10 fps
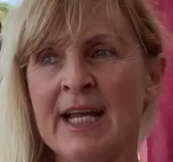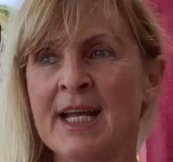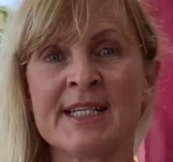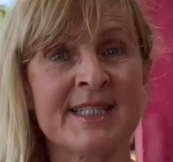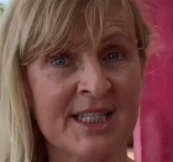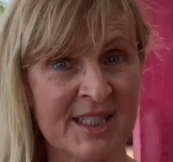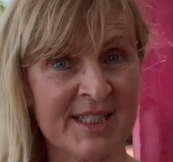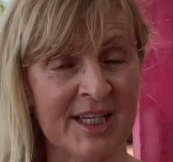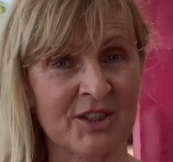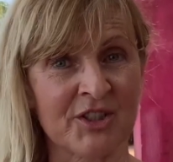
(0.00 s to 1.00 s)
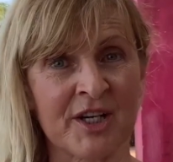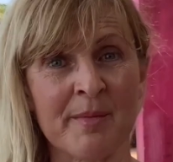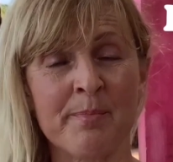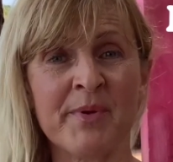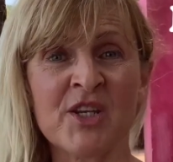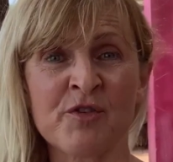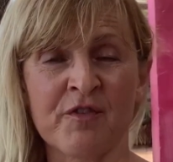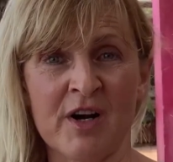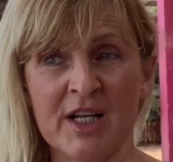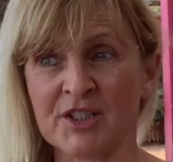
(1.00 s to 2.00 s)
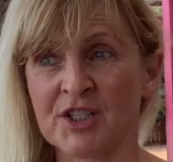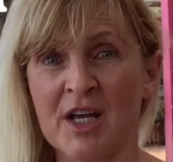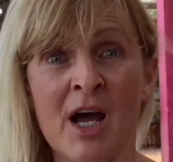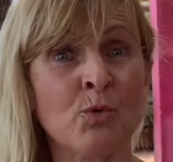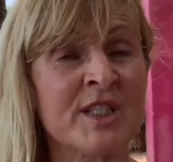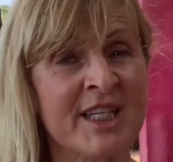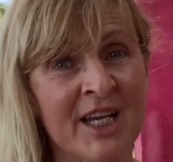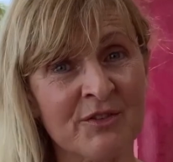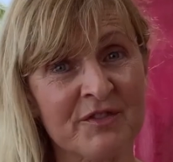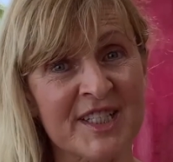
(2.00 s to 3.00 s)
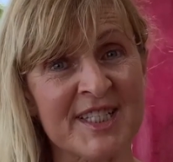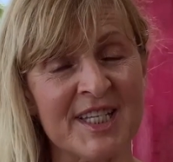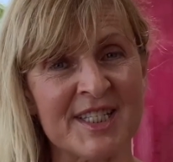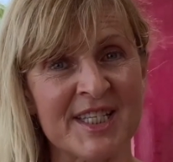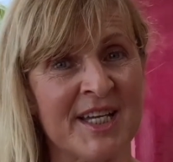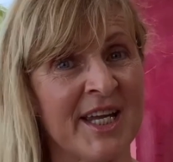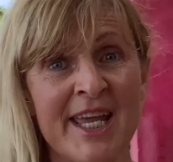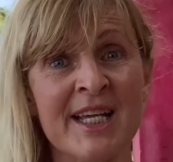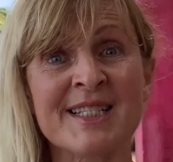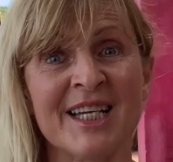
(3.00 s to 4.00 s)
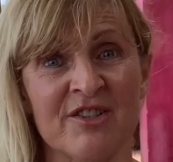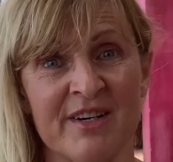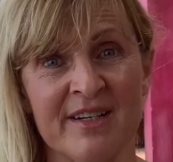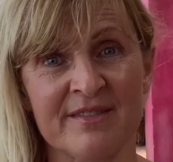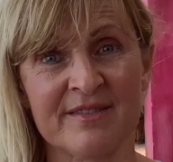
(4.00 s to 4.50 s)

city center, beachfront, outside of the city, etc.